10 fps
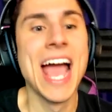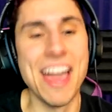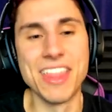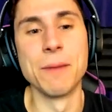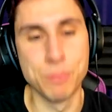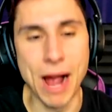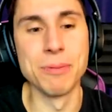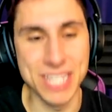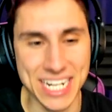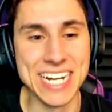And then I'm
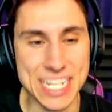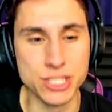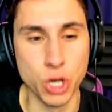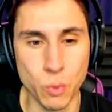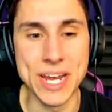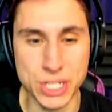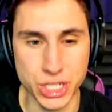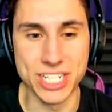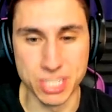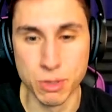probably going to need
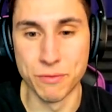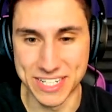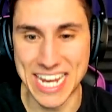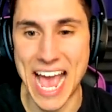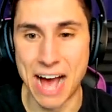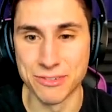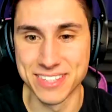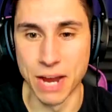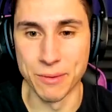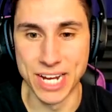Gooigi to move it down.
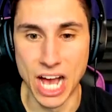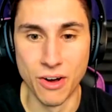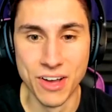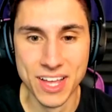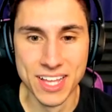There we go.